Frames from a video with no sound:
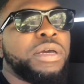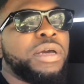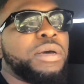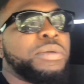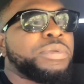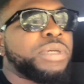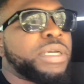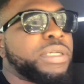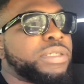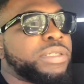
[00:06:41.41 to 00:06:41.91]

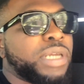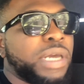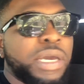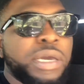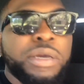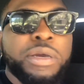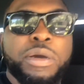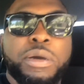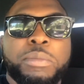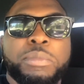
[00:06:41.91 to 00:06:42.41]
I'm like,
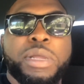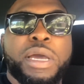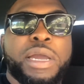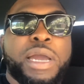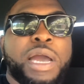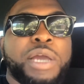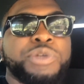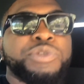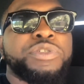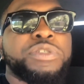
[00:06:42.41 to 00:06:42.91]
damn.
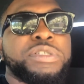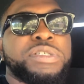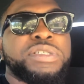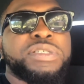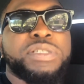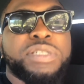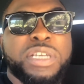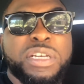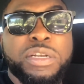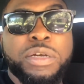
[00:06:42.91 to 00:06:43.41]
Like, I used to
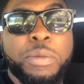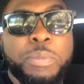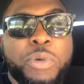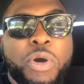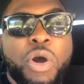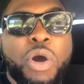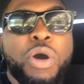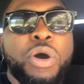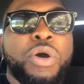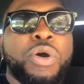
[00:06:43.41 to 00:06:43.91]
sit up
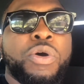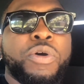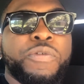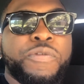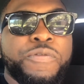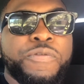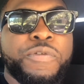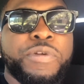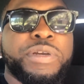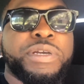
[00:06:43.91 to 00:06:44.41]
all
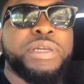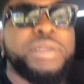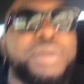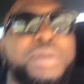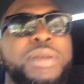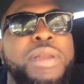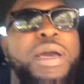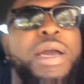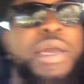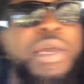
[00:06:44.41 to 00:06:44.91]

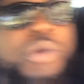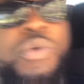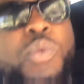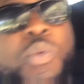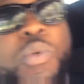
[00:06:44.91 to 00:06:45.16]
freaking night